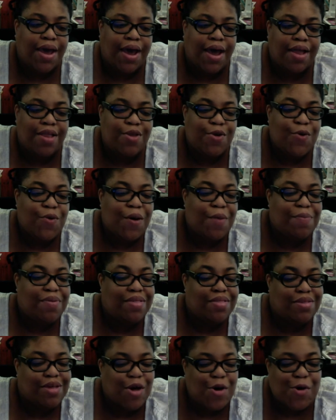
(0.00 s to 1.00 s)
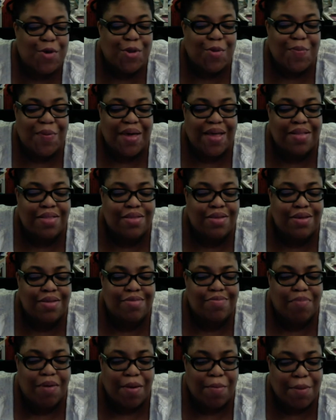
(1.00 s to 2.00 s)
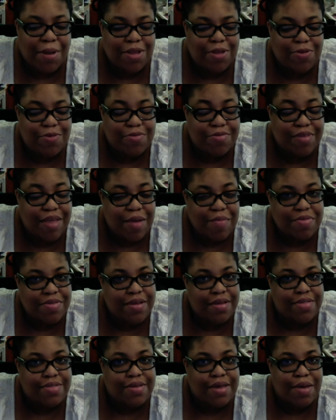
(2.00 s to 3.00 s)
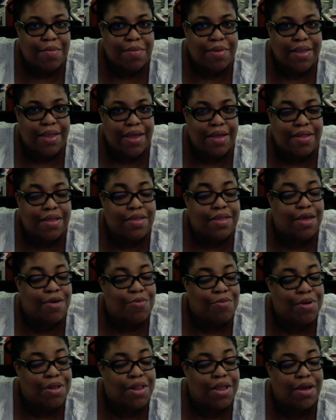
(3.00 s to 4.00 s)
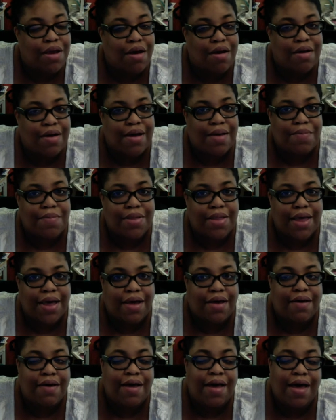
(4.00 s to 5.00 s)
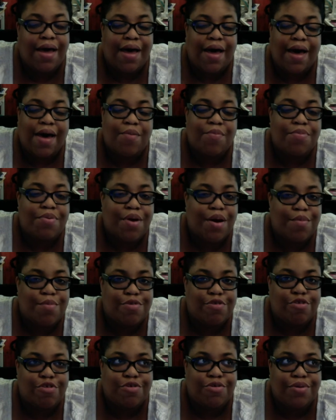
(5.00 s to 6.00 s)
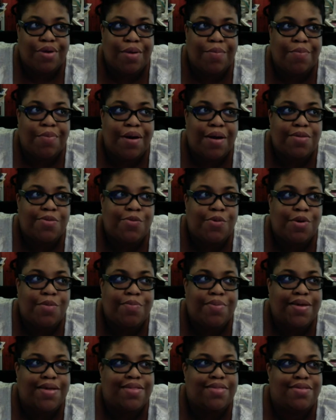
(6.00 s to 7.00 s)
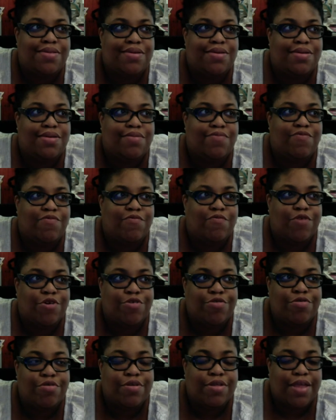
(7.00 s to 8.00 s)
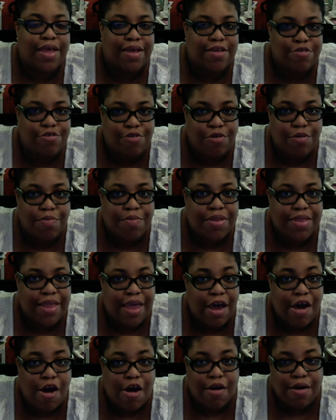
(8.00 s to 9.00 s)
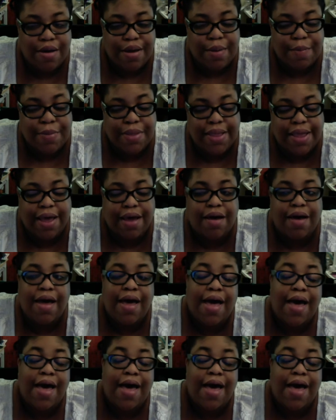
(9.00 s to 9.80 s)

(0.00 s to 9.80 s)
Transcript: I know I've been talking about this, about my new stamp sets coming out. They really are coming out. I promise you. It probably won't be until the first of next year, but they are coming out.